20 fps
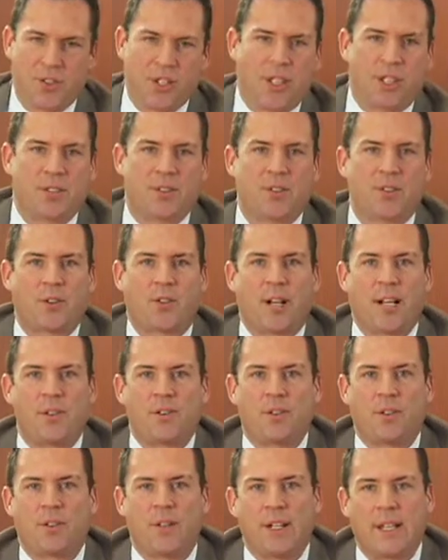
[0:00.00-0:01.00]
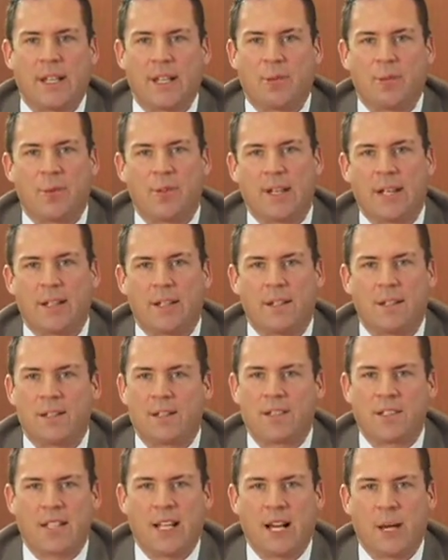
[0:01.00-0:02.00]
chicken scratch their name. Well, that
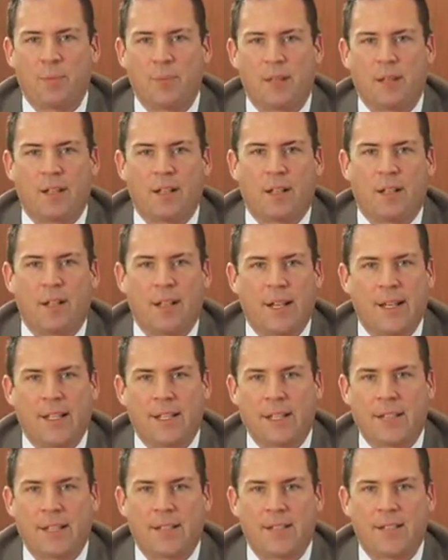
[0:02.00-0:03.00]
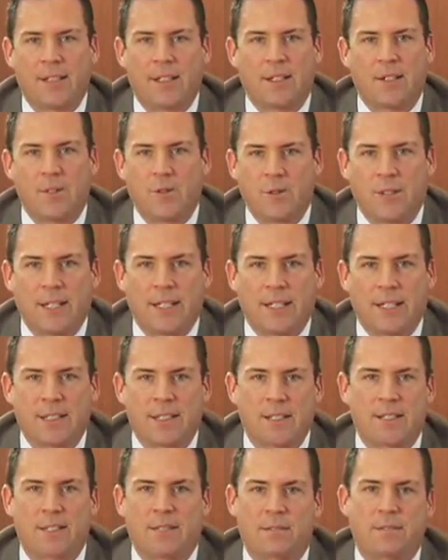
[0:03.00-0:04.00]
looks sloppy, and the client can't tell who in the heck
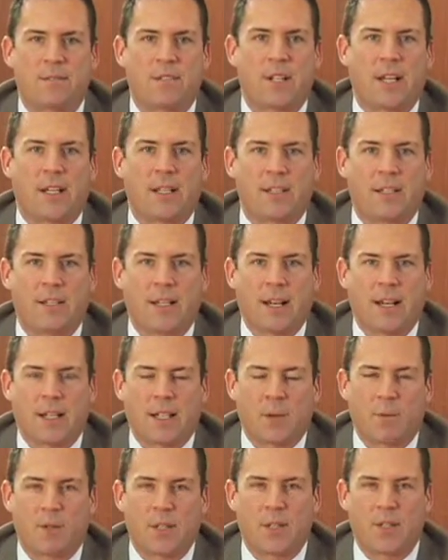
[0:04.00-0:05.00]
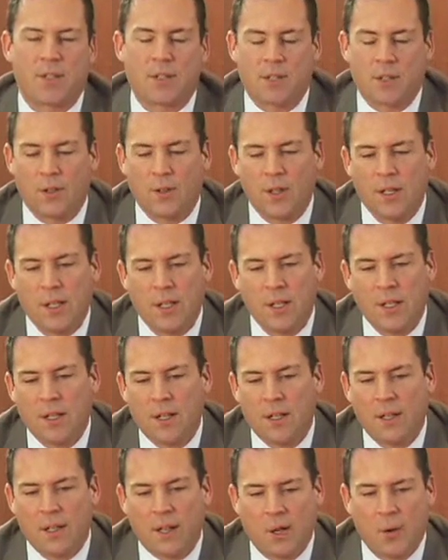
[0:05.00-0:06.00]
signed the document. So
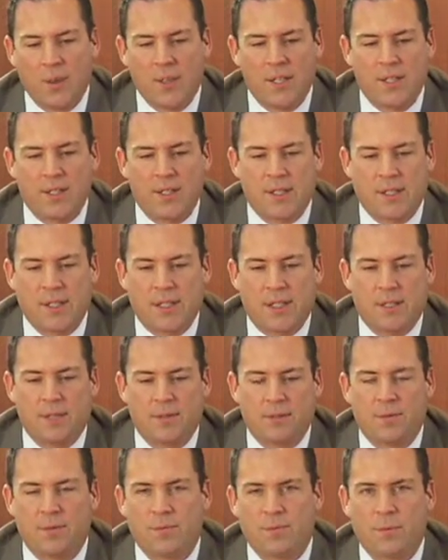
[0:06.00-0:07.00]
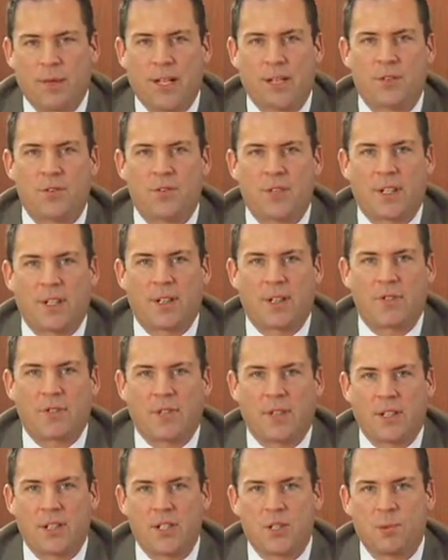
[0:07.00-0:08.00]
always make your signature
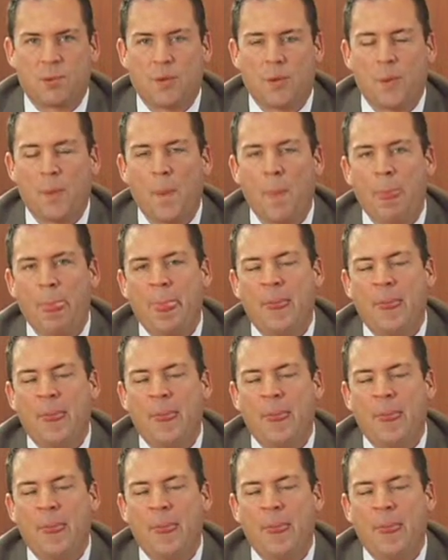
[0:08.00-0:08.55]
legible.